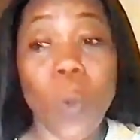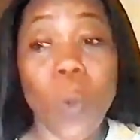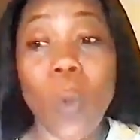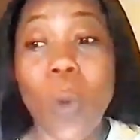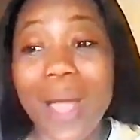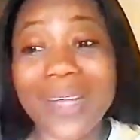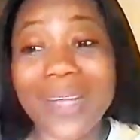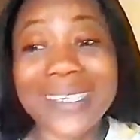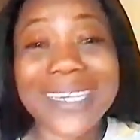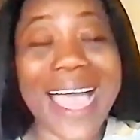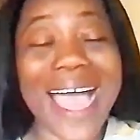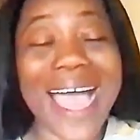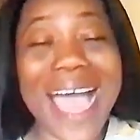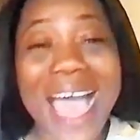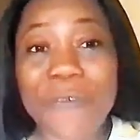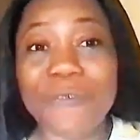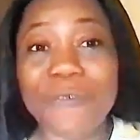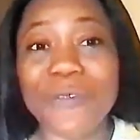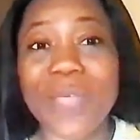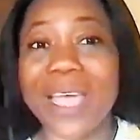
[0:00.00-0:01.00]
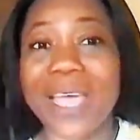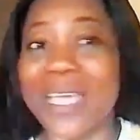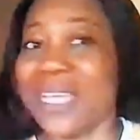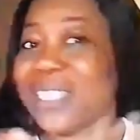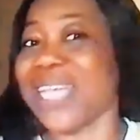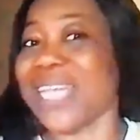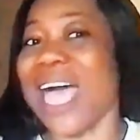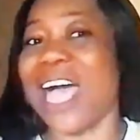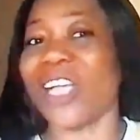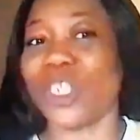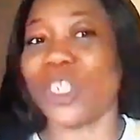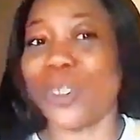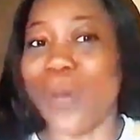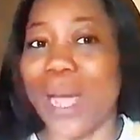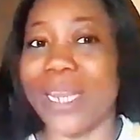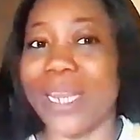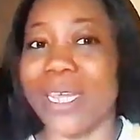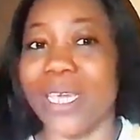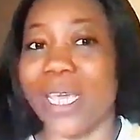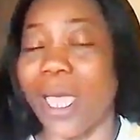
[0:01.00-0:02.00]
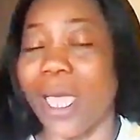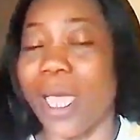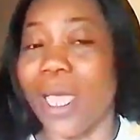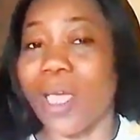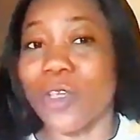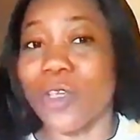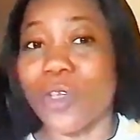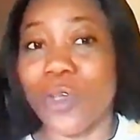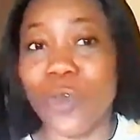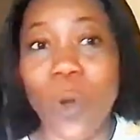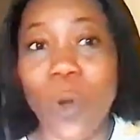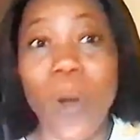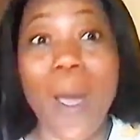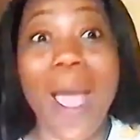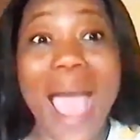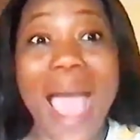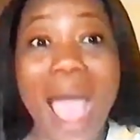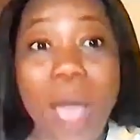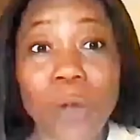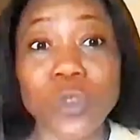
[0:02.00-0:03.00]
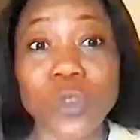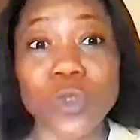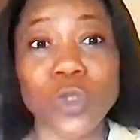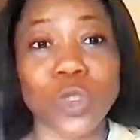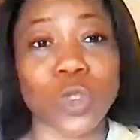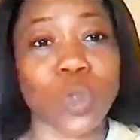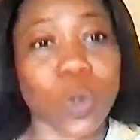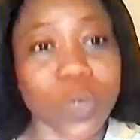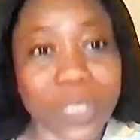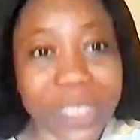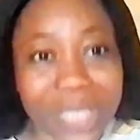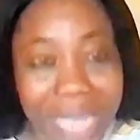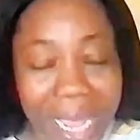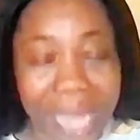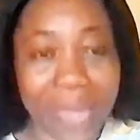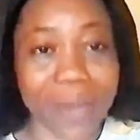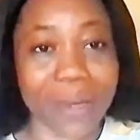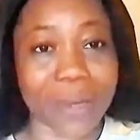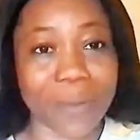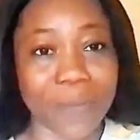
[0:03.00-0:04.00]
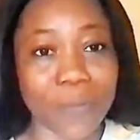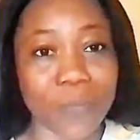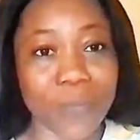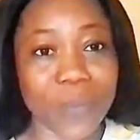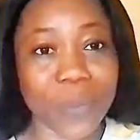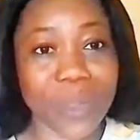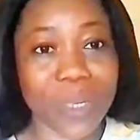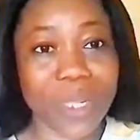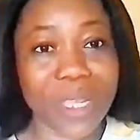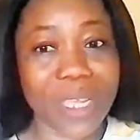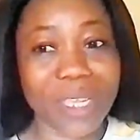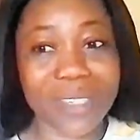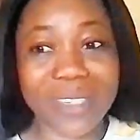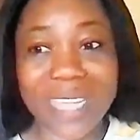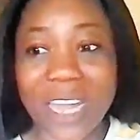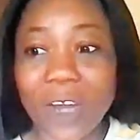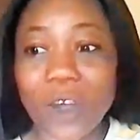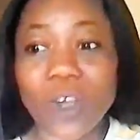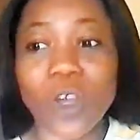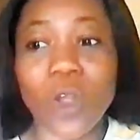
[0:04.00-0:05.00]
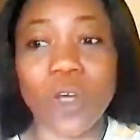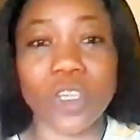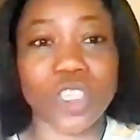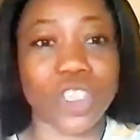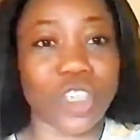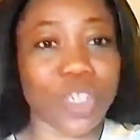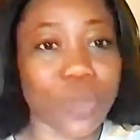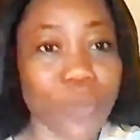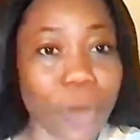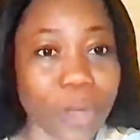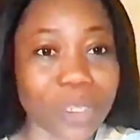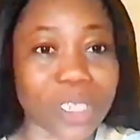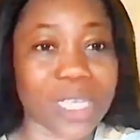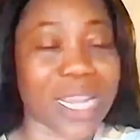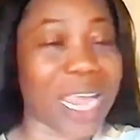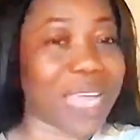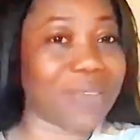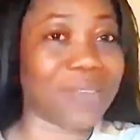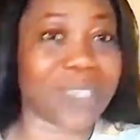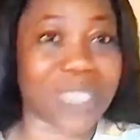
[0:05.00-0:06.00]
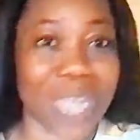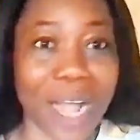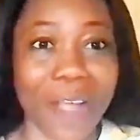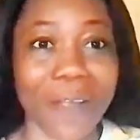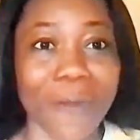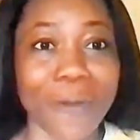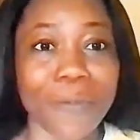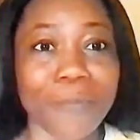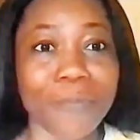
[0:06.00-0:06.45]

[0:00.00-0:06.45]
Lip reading: What they are after is actually, how to sustain their luxurious lifestyle.